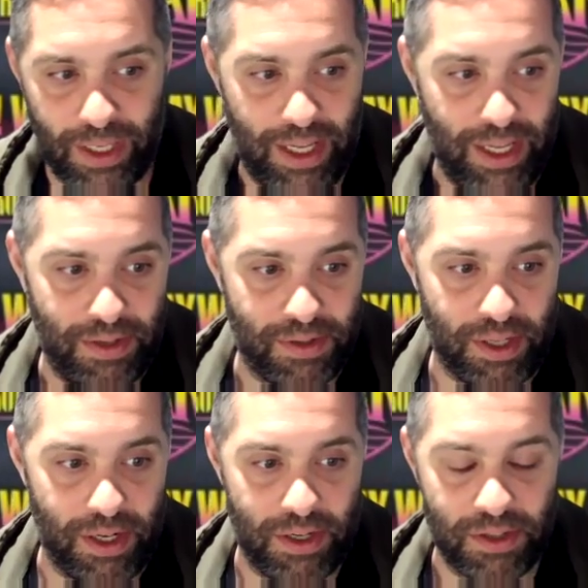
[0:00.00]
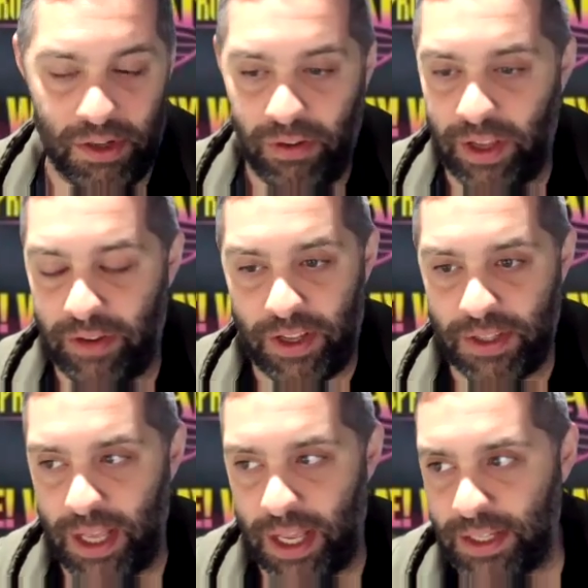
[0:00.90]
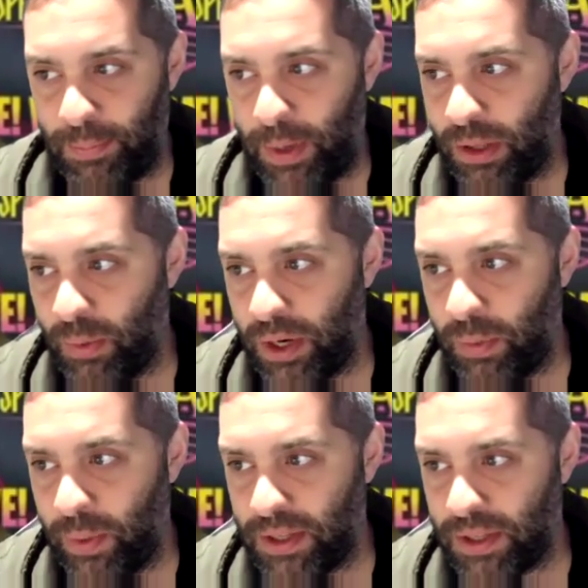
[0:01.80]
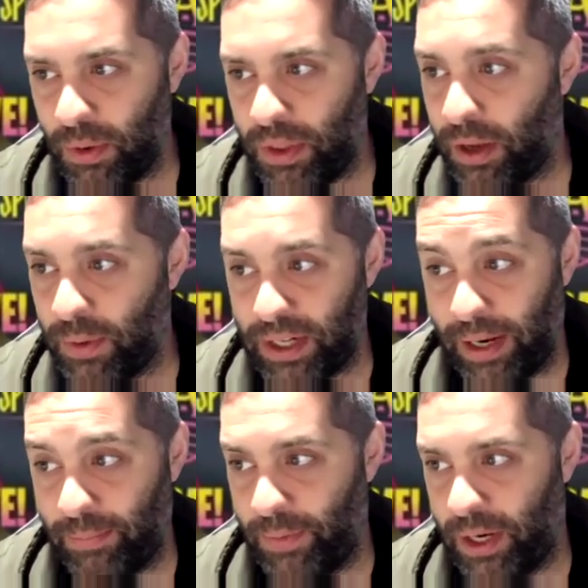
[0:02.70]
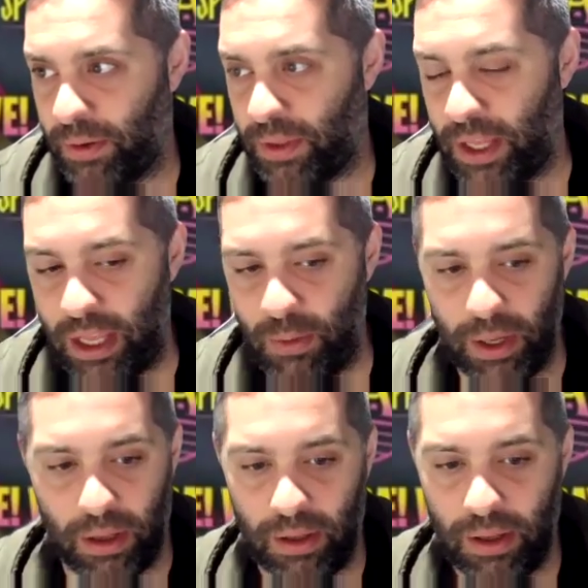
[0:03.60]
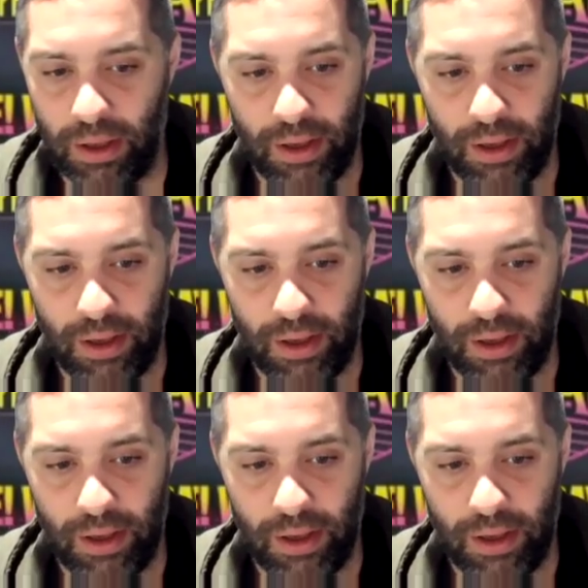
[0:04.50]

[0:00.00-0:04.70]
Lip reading: he's gonna deserve it if he ends up being the one to win this whole thing, which I think he will.